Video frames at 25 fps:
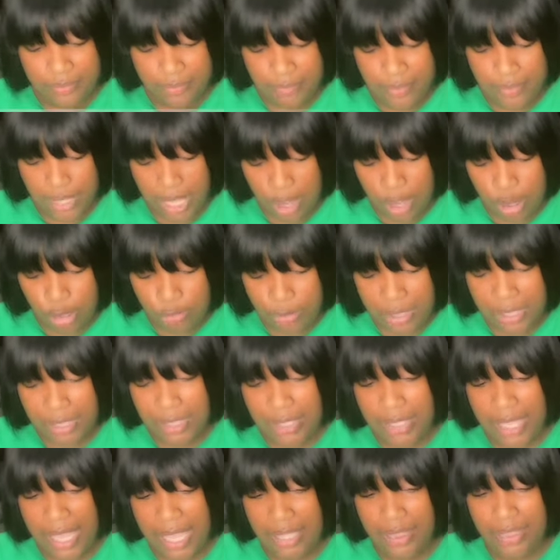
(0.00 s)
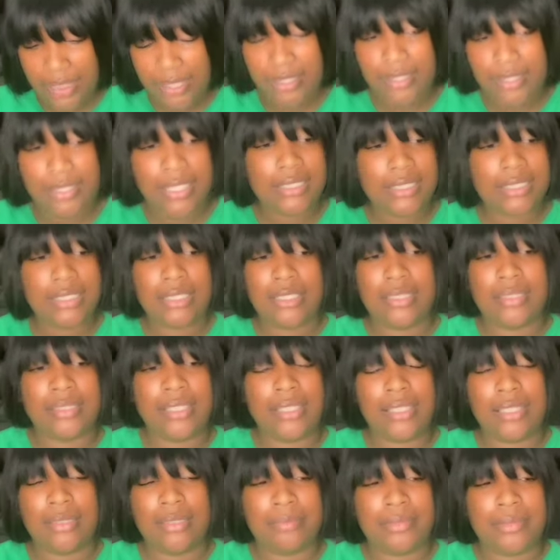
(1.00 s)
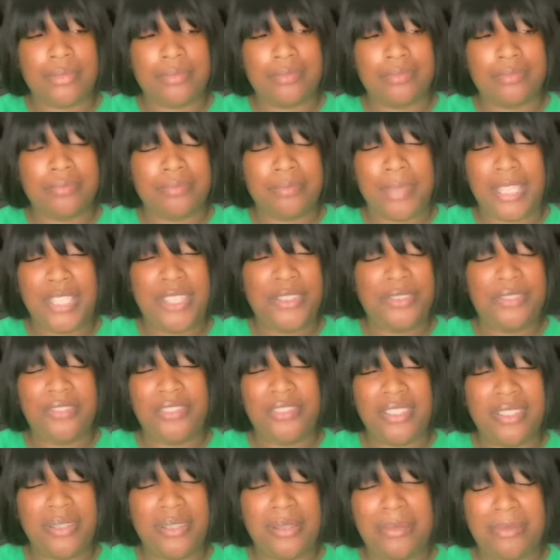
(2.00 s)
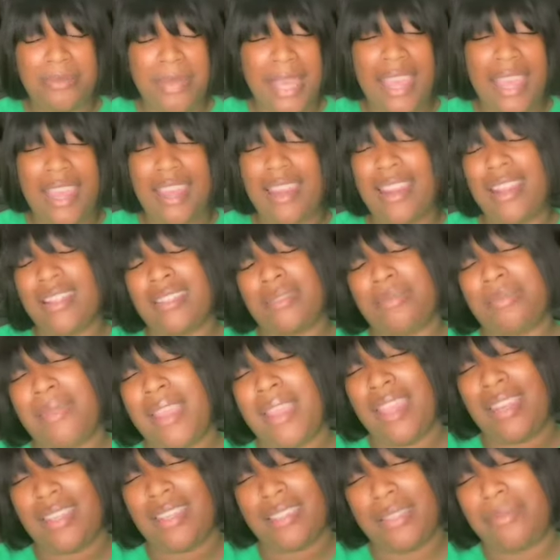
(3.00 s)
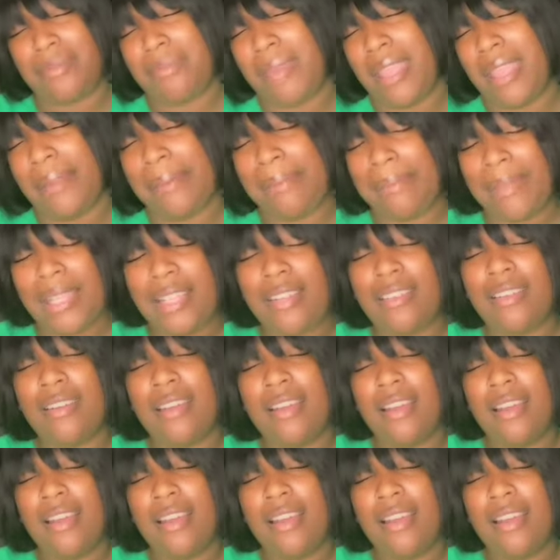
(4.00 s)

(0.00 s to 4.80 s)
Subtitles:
I hope that the catheter doesn't make you feel mad as it made me.